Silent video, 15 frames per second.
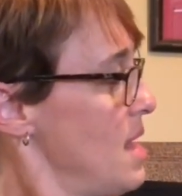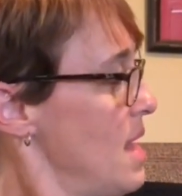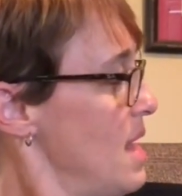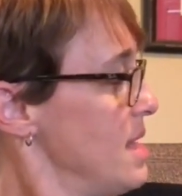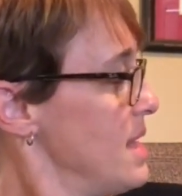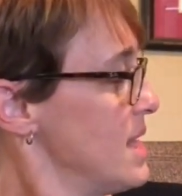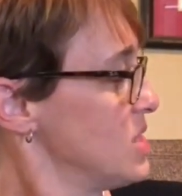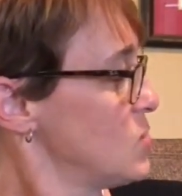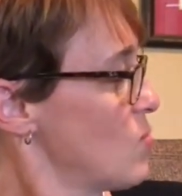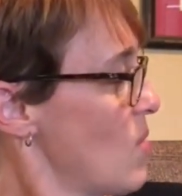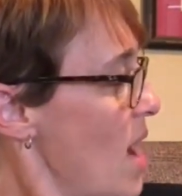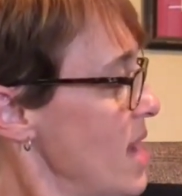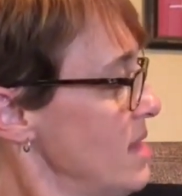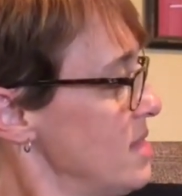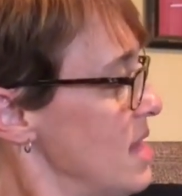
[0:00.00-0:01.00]
Yes,
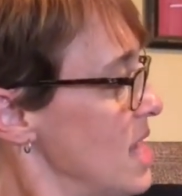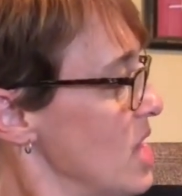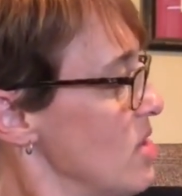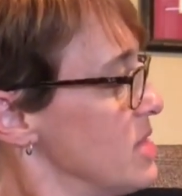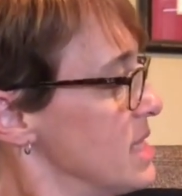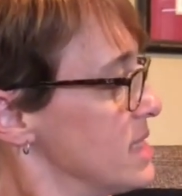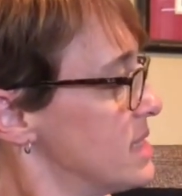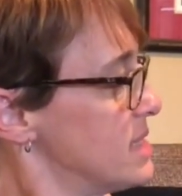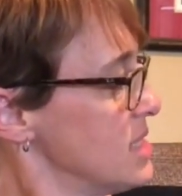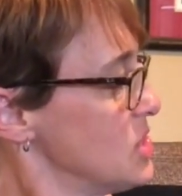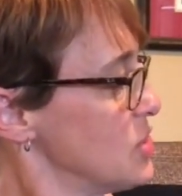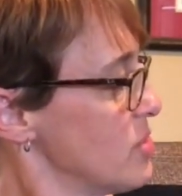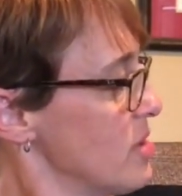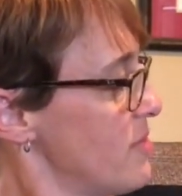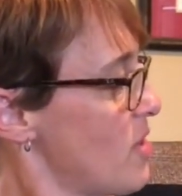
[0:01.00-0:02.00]
right there in the
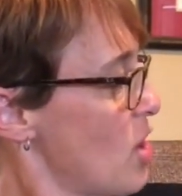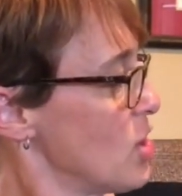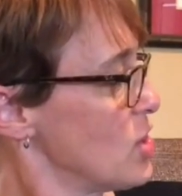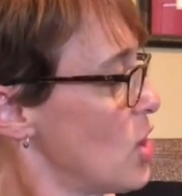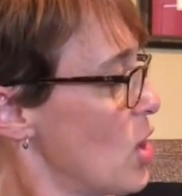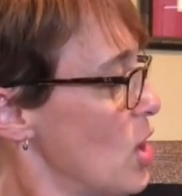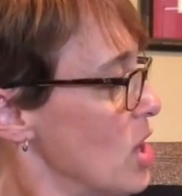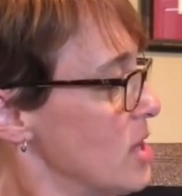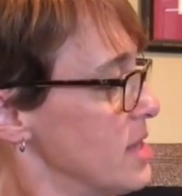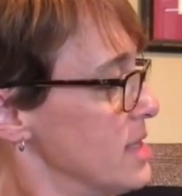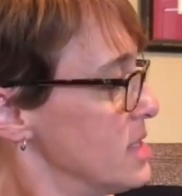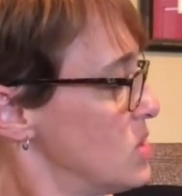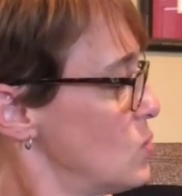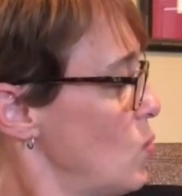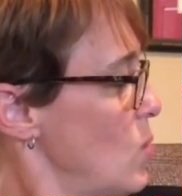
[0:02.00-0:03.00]
center of our yard,
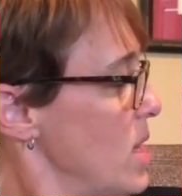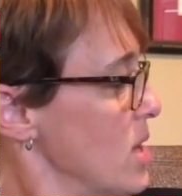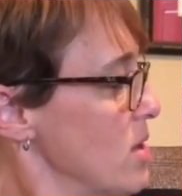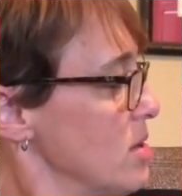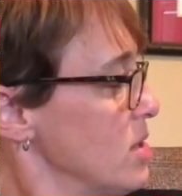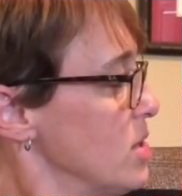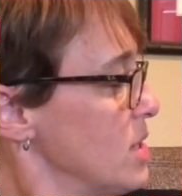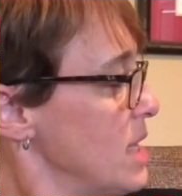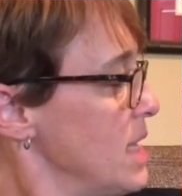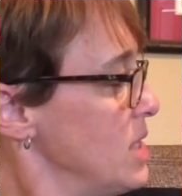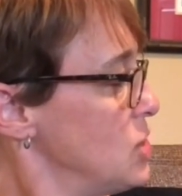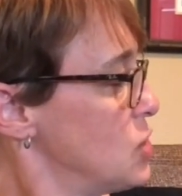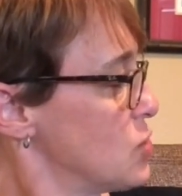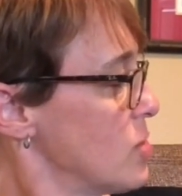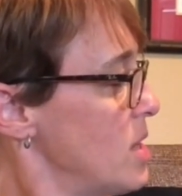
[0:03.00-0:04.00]
this weird-looking
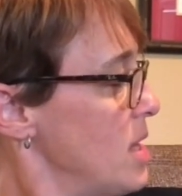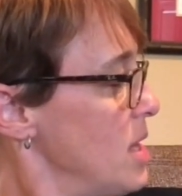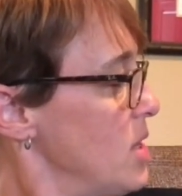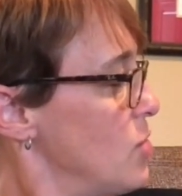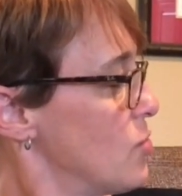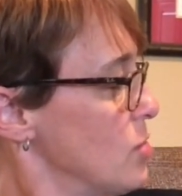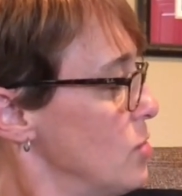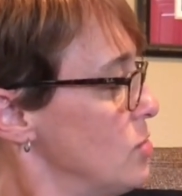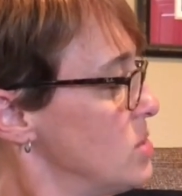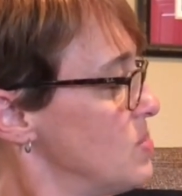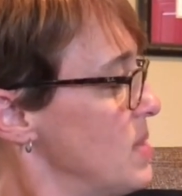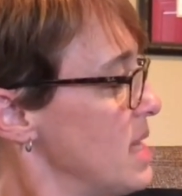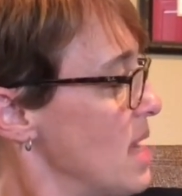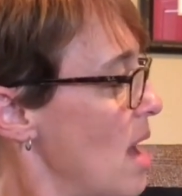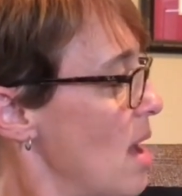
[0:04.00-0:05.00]
tree grew to
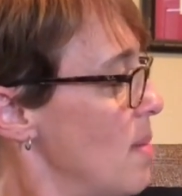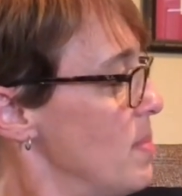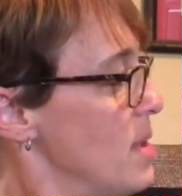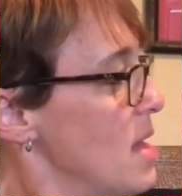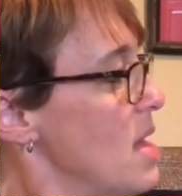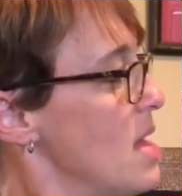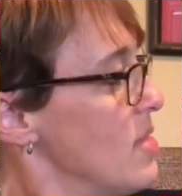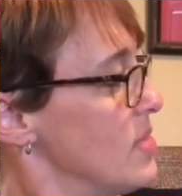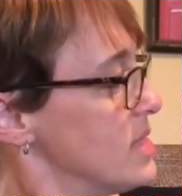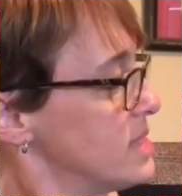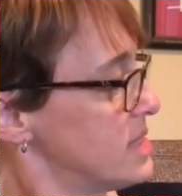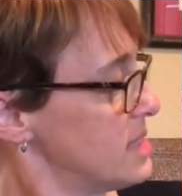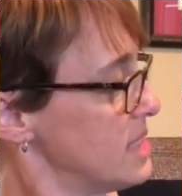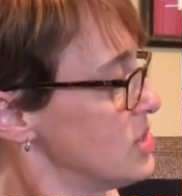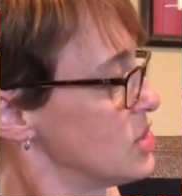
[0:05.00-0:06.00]
become the
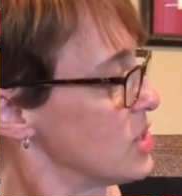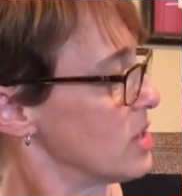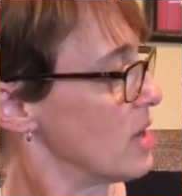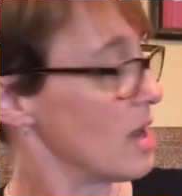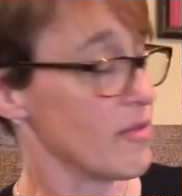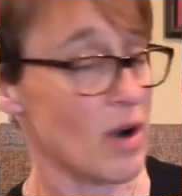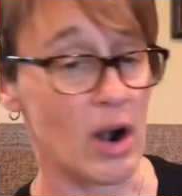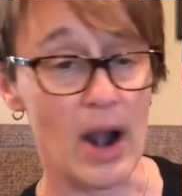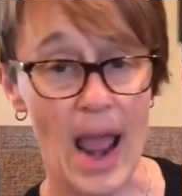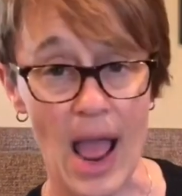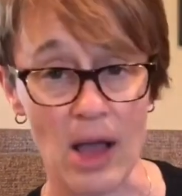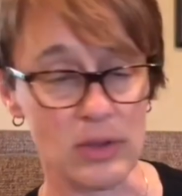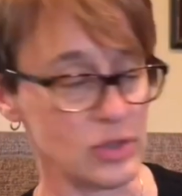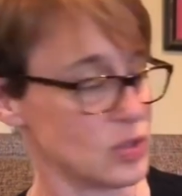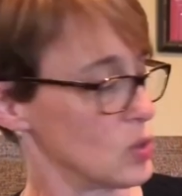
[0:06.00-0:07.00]
center of our
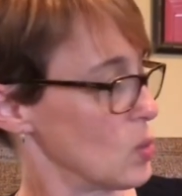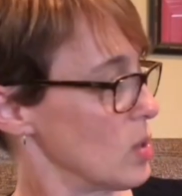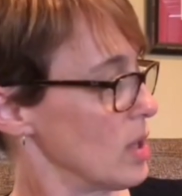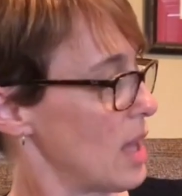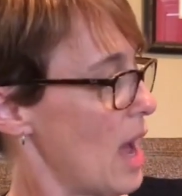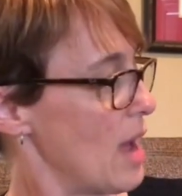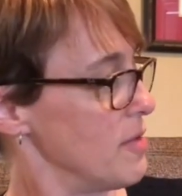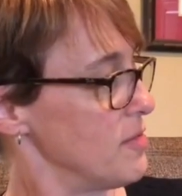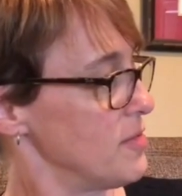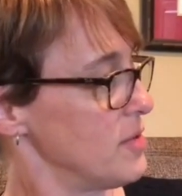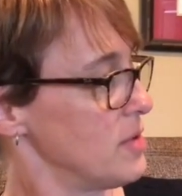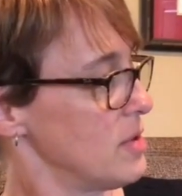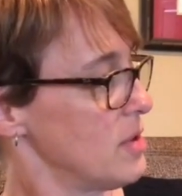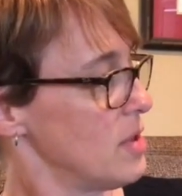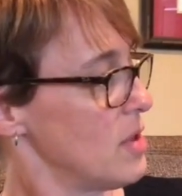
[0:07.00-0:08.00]
outdoor life.
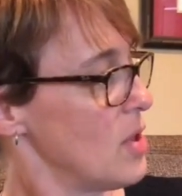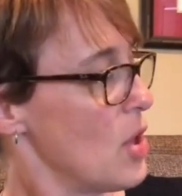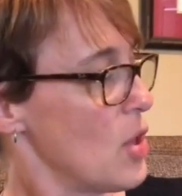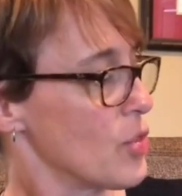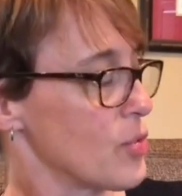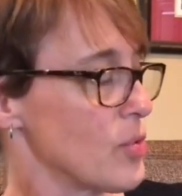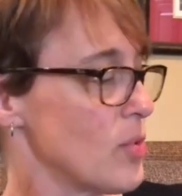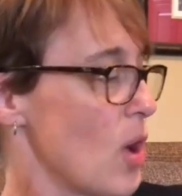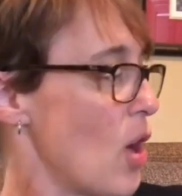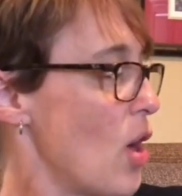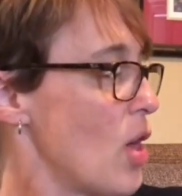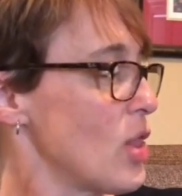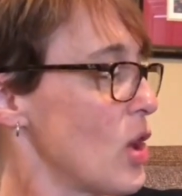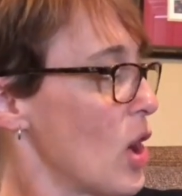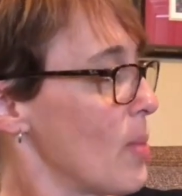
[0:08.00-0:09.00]
Through
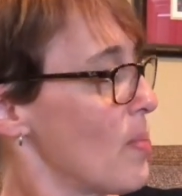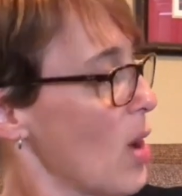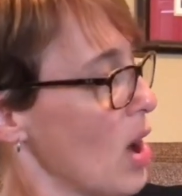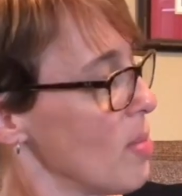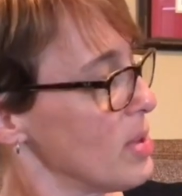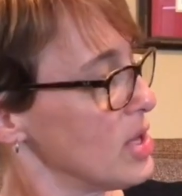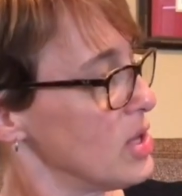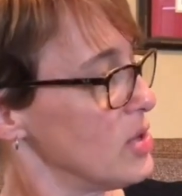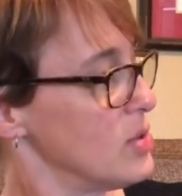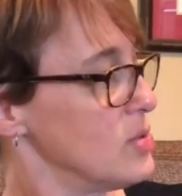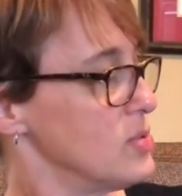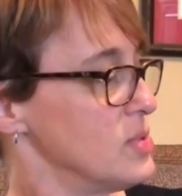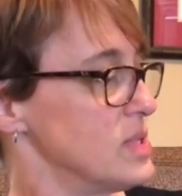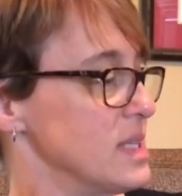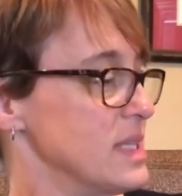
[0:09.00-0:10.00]
all our
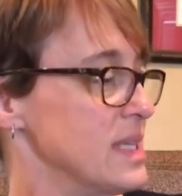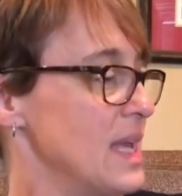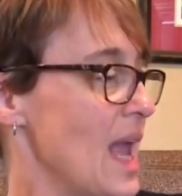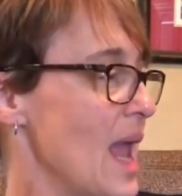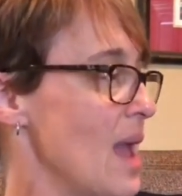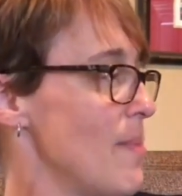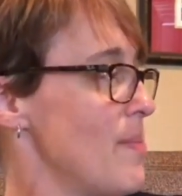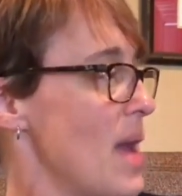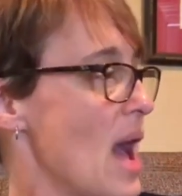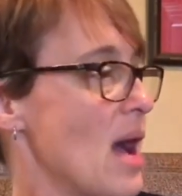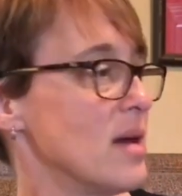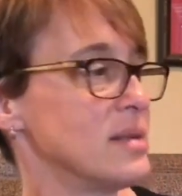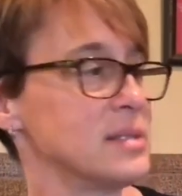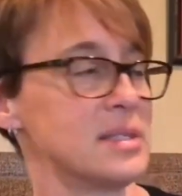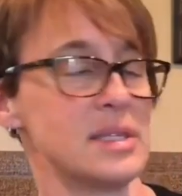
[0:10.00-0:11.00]
barbecues and
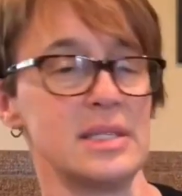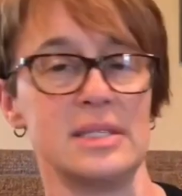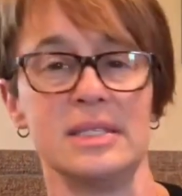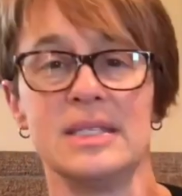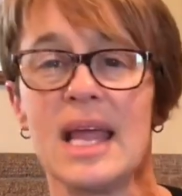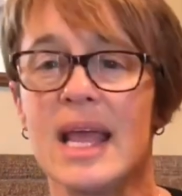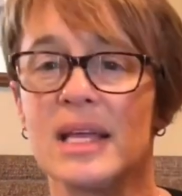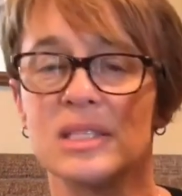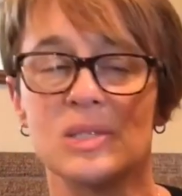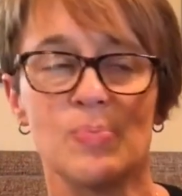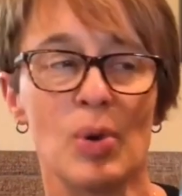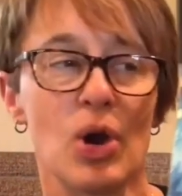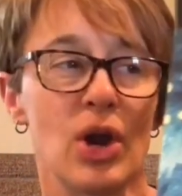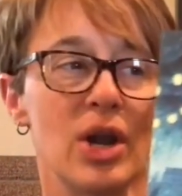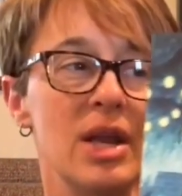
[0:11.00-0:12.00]
campouts and dance
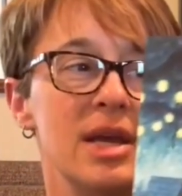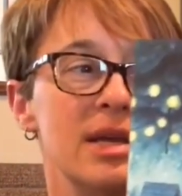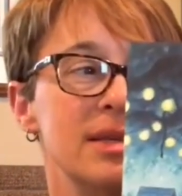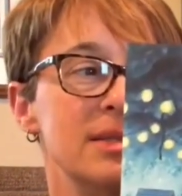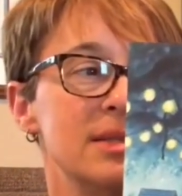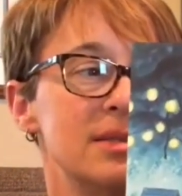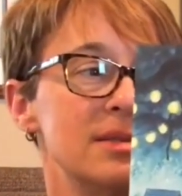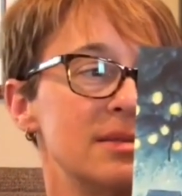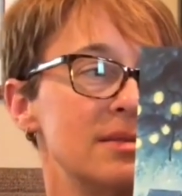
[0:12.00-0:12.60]
parties.